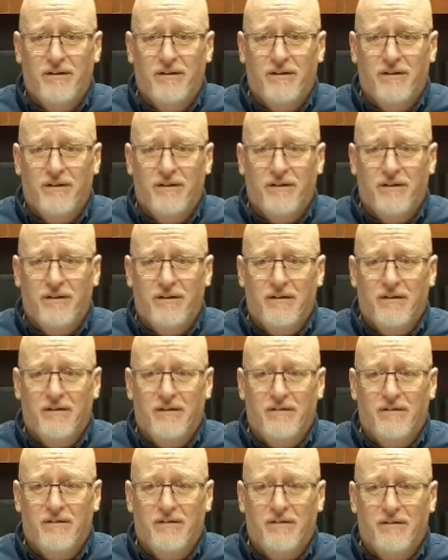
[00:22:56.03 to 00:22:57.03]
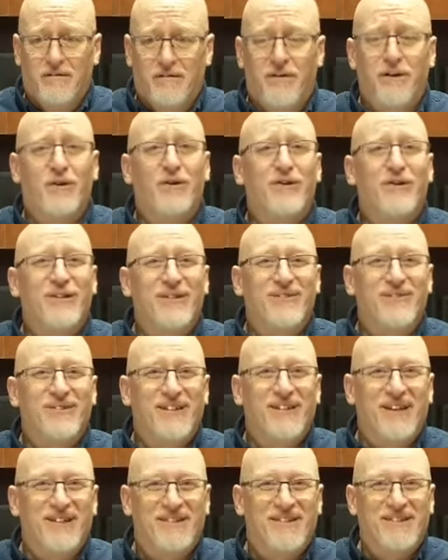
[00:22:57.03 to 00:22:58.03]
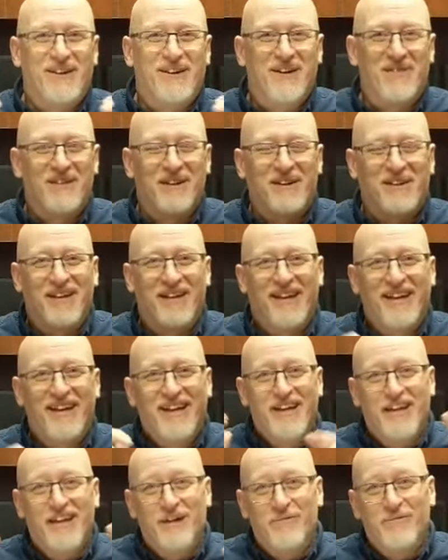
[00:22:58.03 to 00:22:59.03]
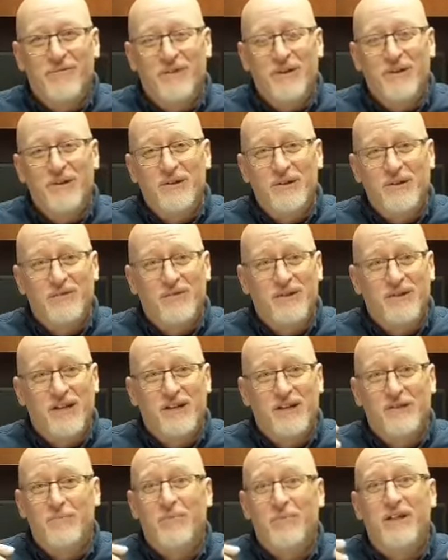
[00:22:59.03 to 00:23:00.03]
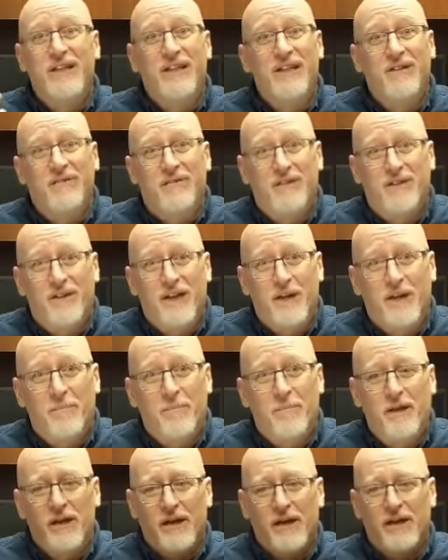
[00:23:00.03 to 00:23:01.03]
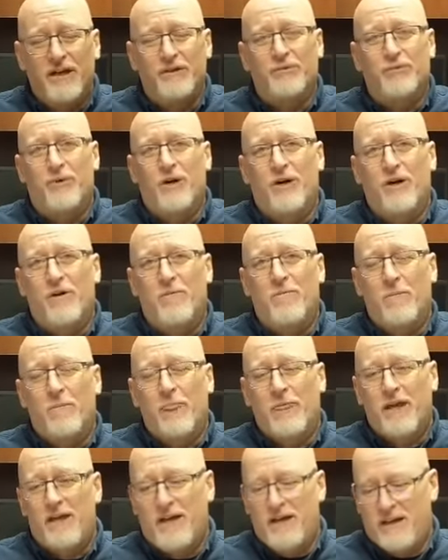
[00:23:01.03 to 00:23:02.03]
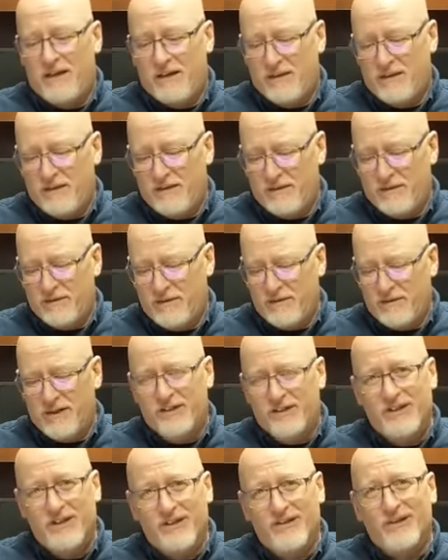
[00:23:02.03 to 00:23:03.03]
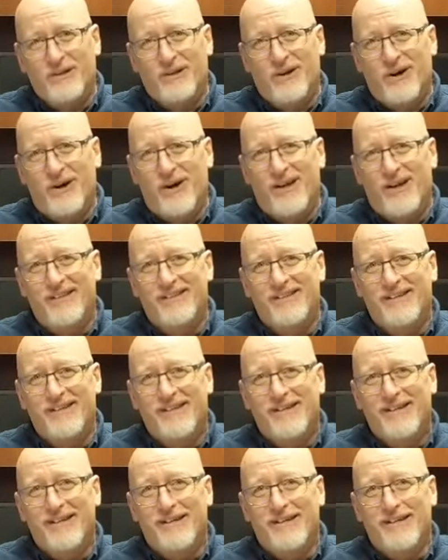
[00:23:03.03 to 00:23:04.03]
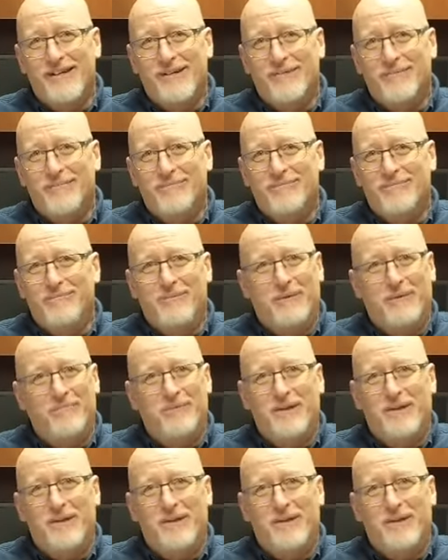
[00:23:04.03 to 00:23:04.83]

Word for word: uh, figurative sense, sorry about that, in a figurative sense, bleeding for them as well. And uh, so consider the cost, um, but be,